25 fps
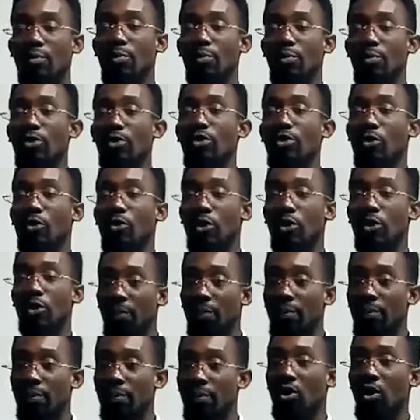But you're going to
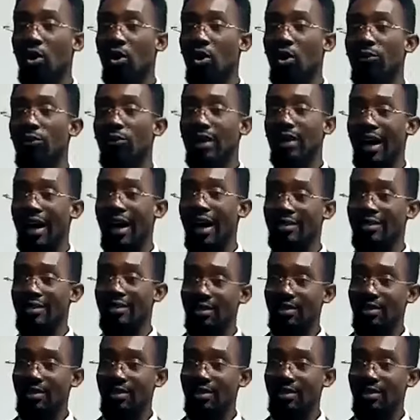make up for that